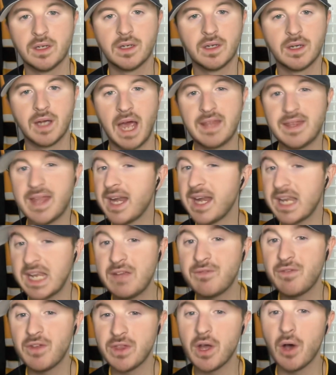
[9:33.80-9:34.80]
And that
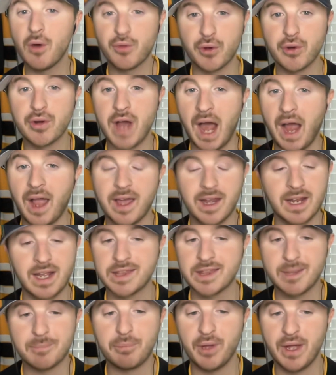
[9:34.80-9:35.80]
even though they're not going to get
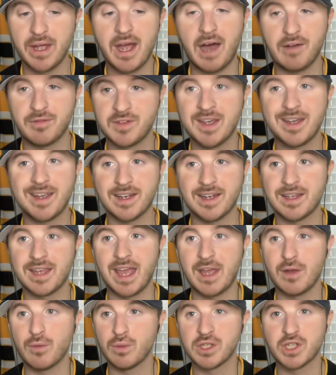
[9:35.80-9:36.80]
the playoff ticket
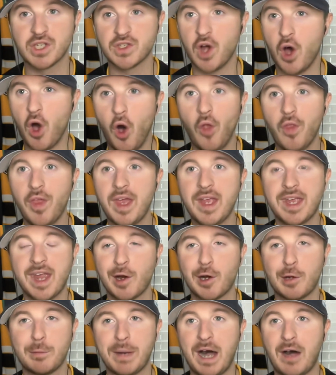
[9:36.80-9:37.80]
gate, which is all they care
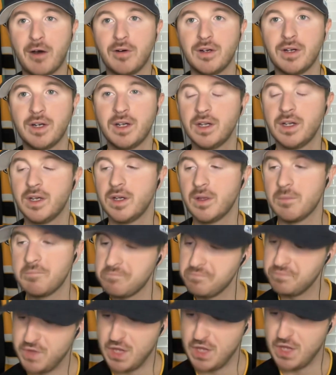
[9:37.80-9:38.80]
about,
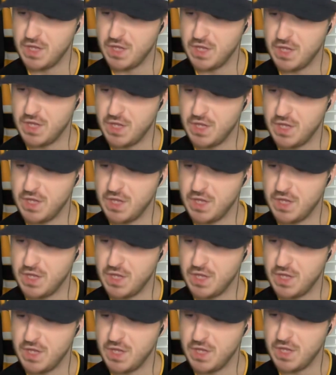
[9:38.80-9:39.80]
they're going to let this
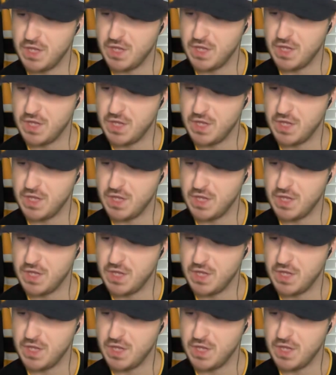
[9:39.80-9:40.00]
continue.